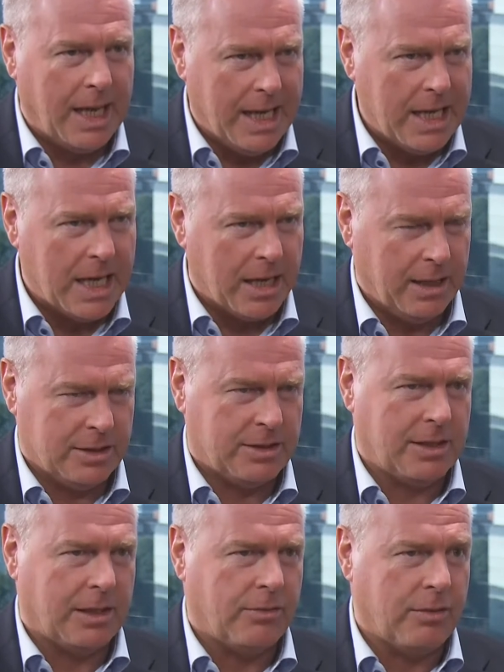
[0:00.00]
AI,
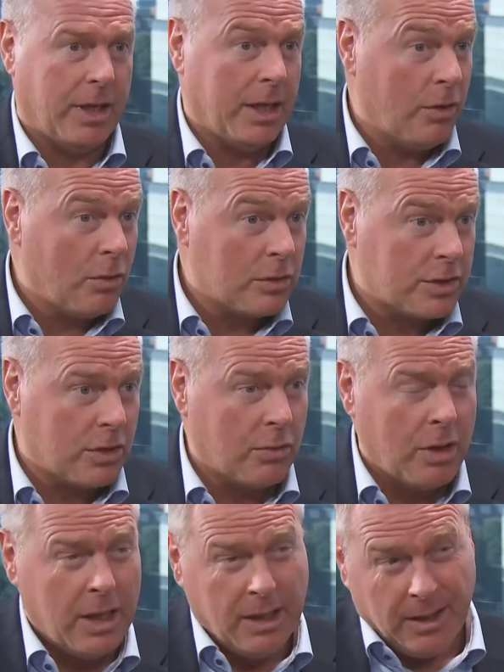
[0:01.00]
etc. And
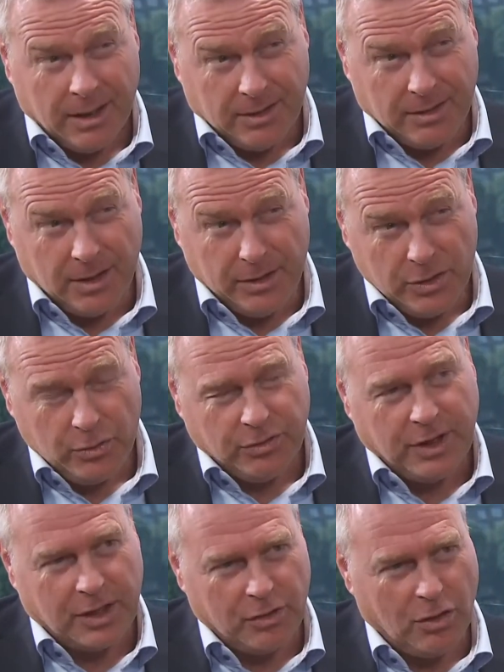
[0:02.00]
also the new
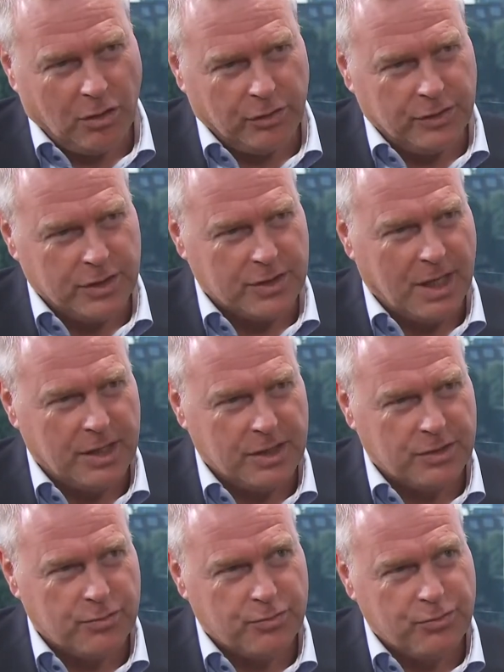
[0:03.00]
technologies that
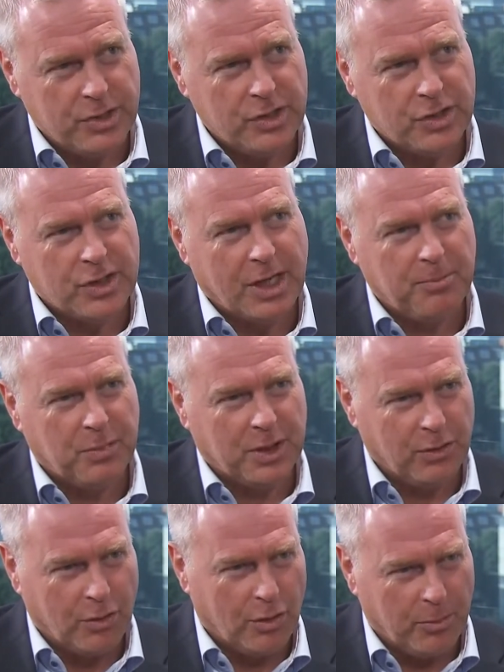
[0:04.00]
is
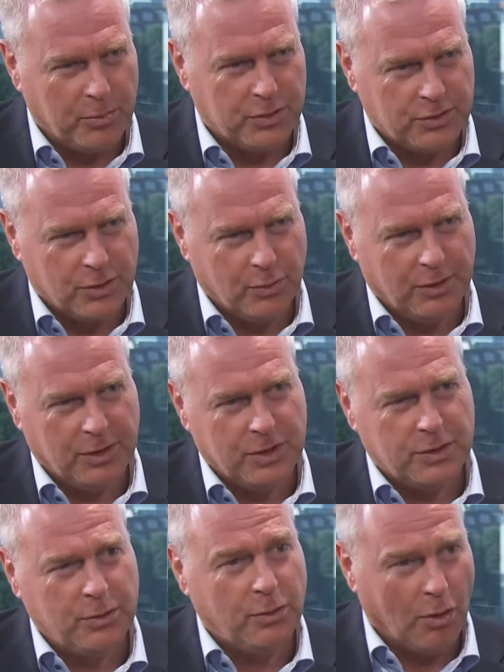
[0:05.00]
reshaping your
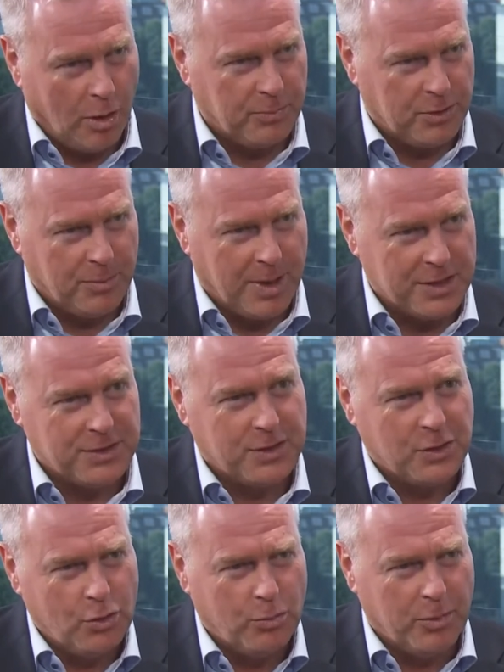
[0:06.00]
opportunities to optimize
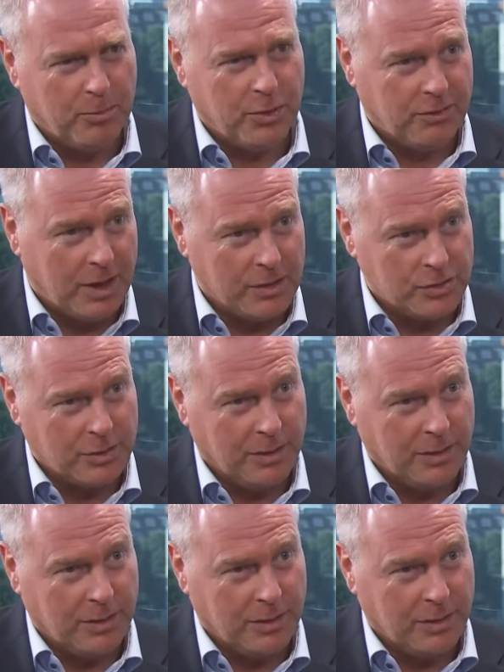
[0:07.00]
the human potential.